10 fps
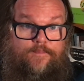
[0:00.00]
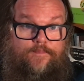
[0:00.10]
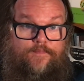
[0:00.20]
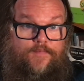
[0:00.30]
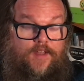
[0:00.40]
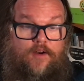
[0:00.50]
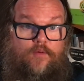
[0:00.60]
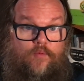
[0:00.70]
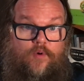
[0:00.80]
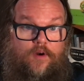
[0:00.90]
They
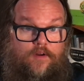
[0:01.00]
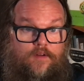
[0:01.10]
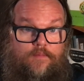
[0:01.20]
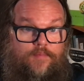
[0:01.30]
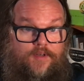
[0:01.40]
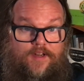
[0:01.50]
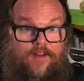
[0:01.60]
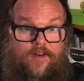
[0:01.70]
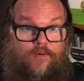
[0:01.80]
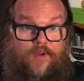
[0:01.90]
don't work
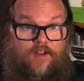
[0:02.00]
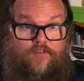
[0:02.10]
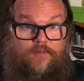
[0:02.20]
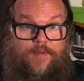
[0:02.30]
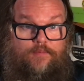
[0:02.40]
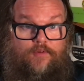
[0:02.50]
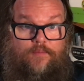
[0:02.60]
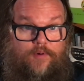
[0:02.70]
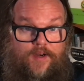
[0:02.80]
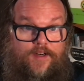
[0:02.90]
particularly well for people with
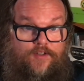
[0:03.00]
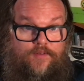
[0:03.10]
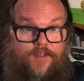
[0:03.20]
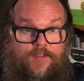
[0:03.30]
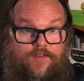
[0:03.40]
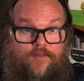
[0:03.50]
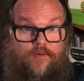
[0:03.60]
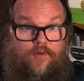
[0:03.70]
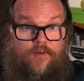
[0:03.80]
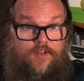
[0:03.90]
brain injuries
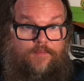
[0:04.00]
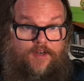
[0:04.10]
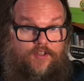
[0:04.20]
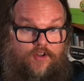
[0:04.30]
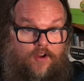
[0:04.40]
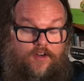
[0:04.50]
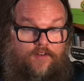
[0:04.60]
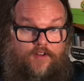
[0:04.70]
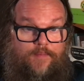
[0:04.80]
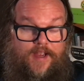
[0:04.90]
or diminished cognitive
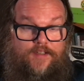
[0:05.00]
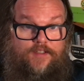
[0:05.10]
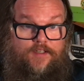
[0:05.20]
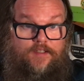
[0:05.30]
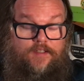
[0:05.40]
capacity.